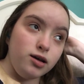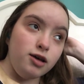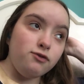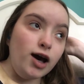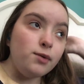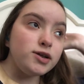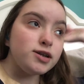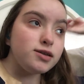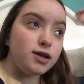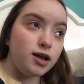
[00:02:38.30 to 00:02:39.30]
if I was
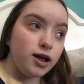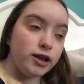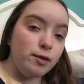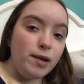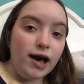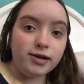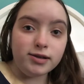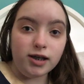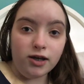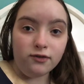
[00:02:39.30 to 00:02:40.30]
sitting in the back
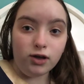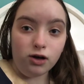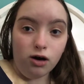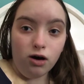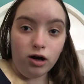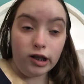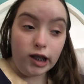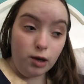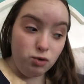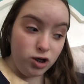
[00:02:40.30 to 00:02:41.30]
seat of the car
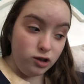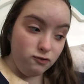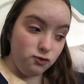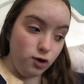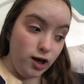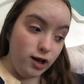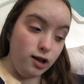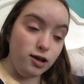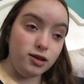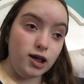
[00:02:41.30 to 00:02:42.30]
and they were in the front,
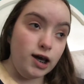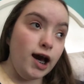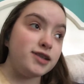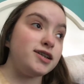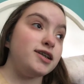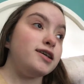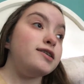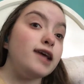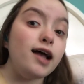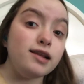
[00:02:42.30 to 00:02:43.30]
they had to
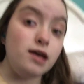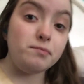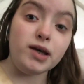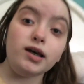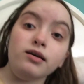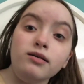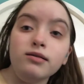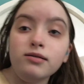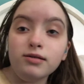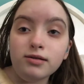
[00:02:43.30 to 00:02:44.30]
yell at me
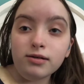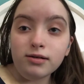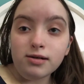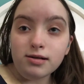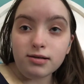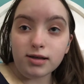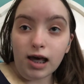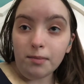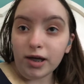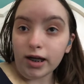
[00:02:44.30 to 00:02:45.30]
to
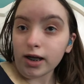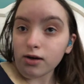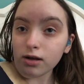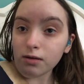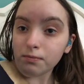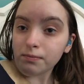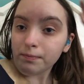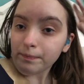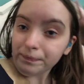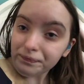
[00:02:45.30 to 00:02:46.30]
get me to hear them.
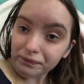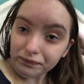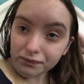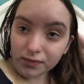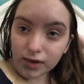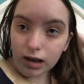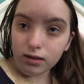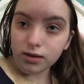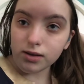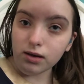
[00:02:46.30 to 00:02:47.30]

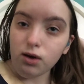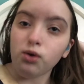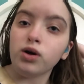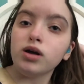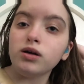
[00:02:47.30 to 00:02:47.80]
So